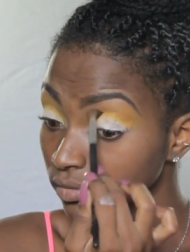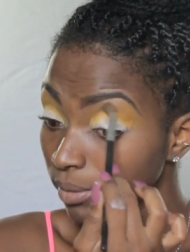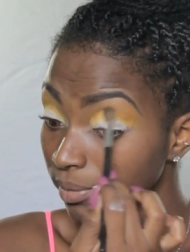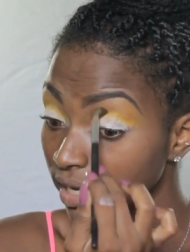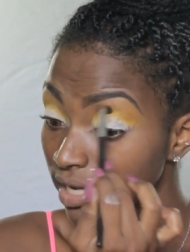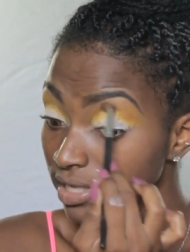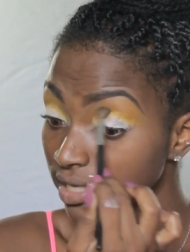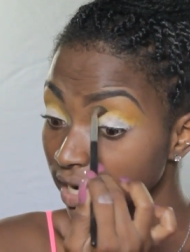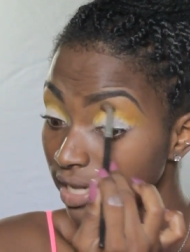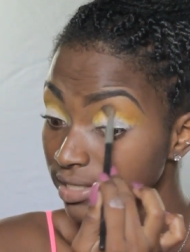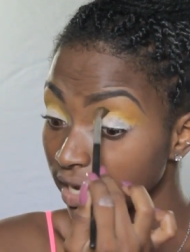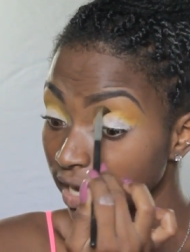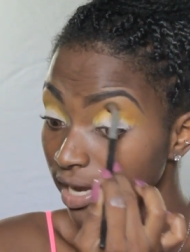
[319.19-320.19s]
because of
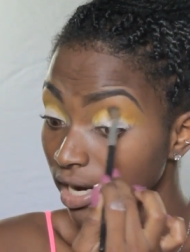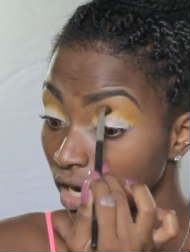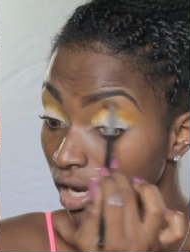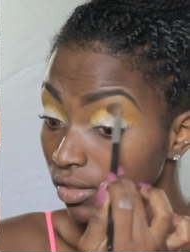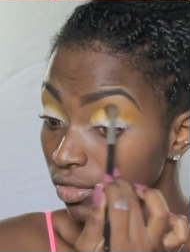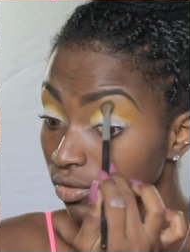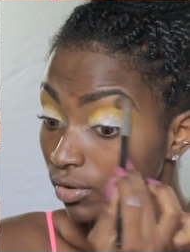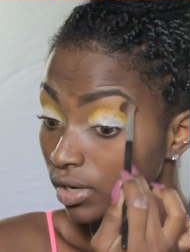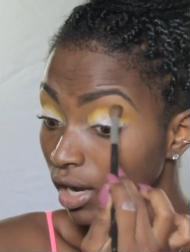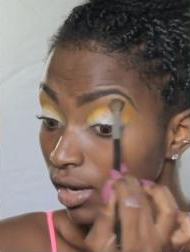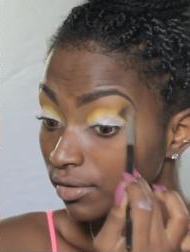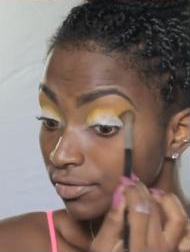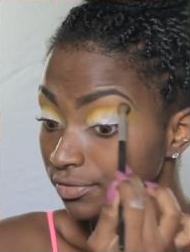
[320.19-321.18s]
that, I kind of got thrown
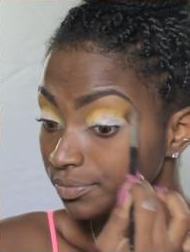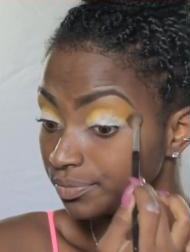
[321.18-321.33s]
off.